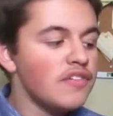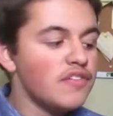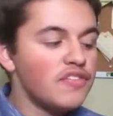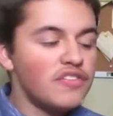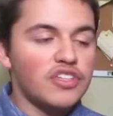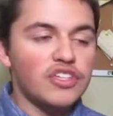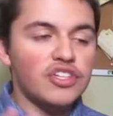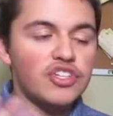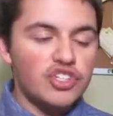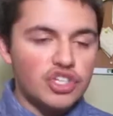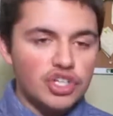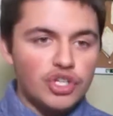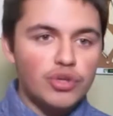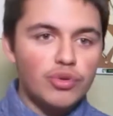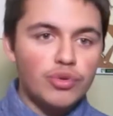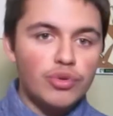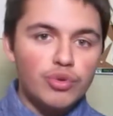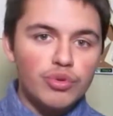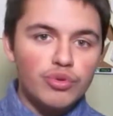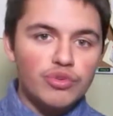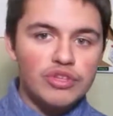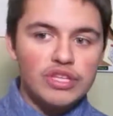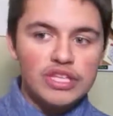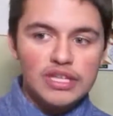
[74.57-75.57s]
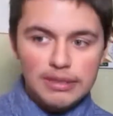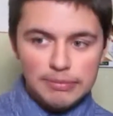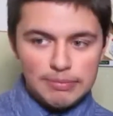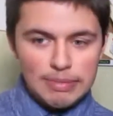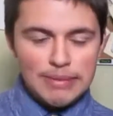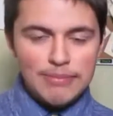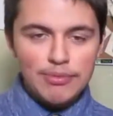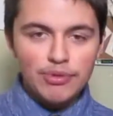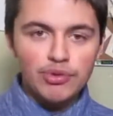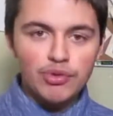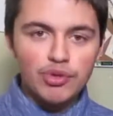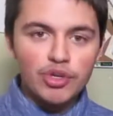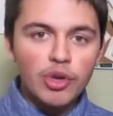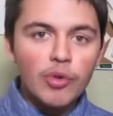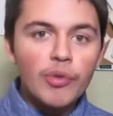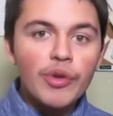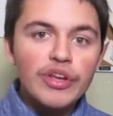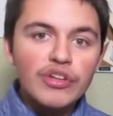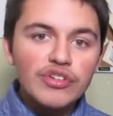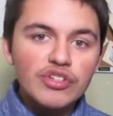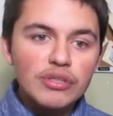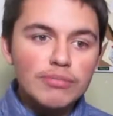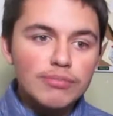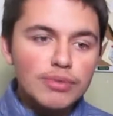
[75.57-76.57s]
to show the people who are
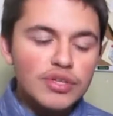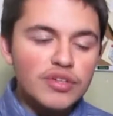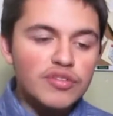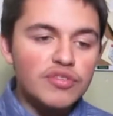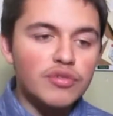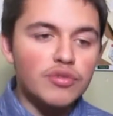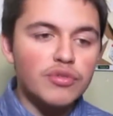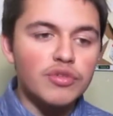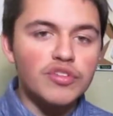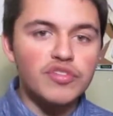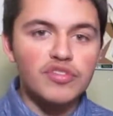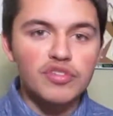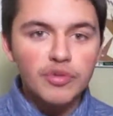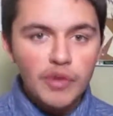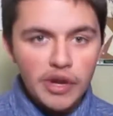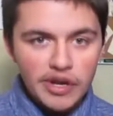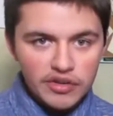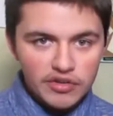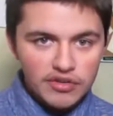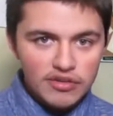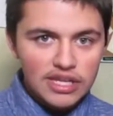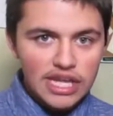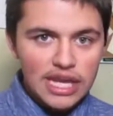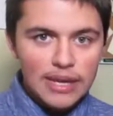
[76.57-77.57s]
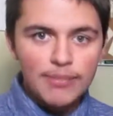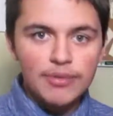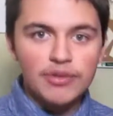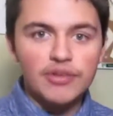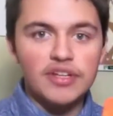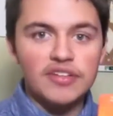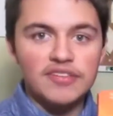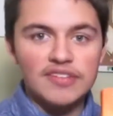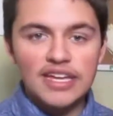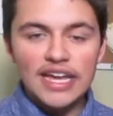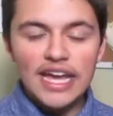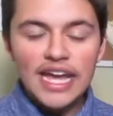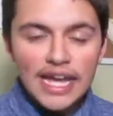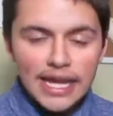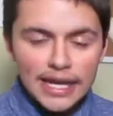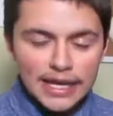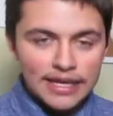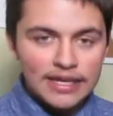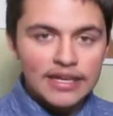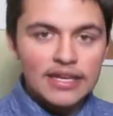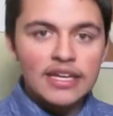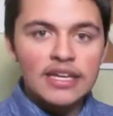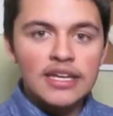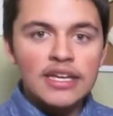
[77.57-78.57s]
going to the bookstores or going to the library, say,
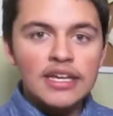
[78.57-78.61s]
hey,